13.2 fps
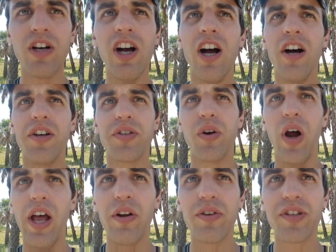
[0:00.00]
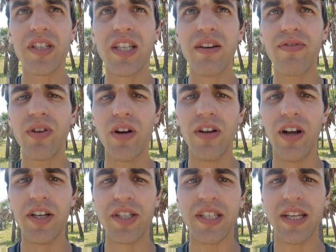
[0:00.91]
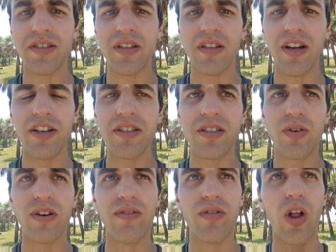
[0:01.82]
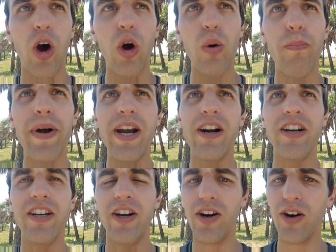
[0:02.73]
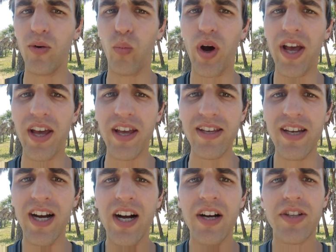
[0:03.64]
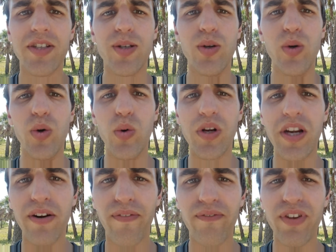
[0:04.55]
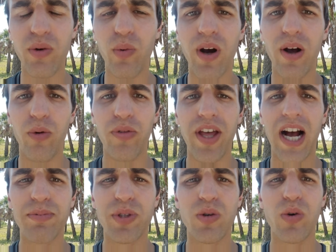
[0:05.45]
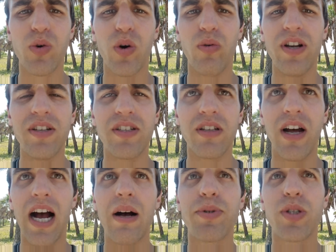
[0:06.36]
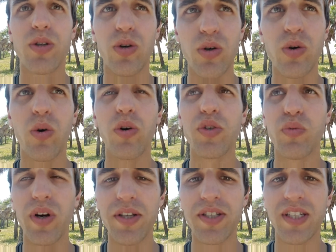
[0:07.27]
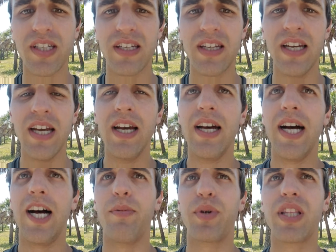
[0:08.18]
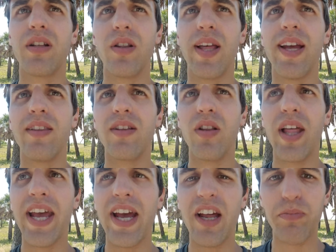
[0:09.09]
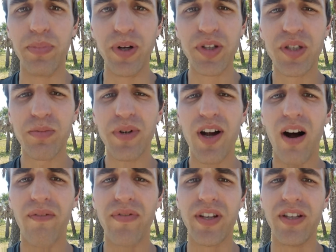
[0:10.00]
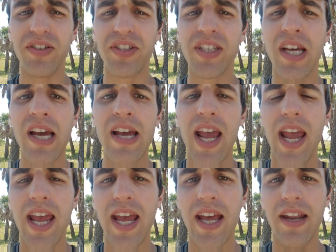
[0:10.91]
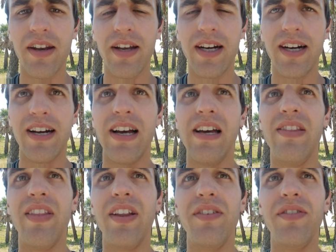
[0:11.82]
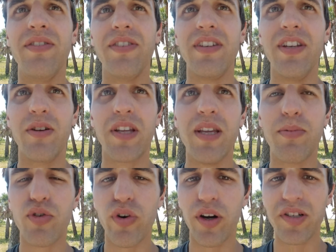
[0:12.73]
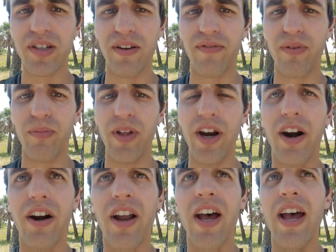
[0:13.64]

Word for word: So it'll just give you a nice, it's a nice sort of low barrier way to get your feet wet with obstacle, court race, obstacle course racing, um, get the lay of the land, build some confidence, and uh, and then you know keep crushing it from there.